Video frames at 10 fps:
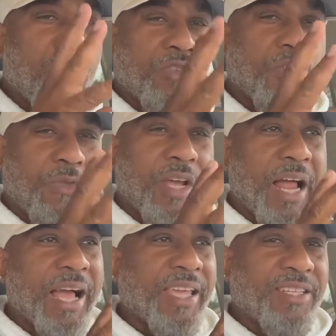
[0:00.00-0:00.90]
so that
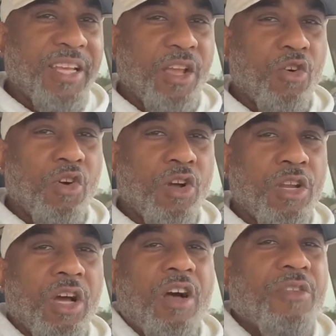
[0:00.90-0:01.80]
I can take
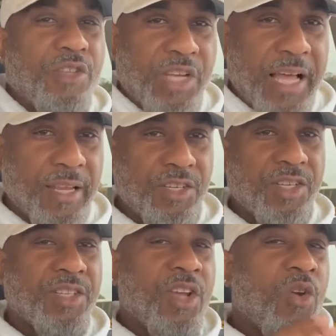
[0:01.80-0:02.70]
on other
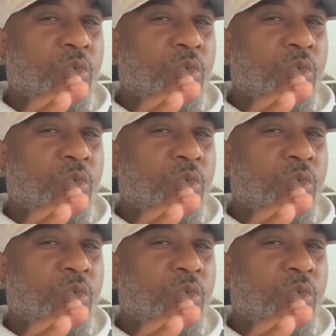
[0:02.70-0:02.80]
challenges.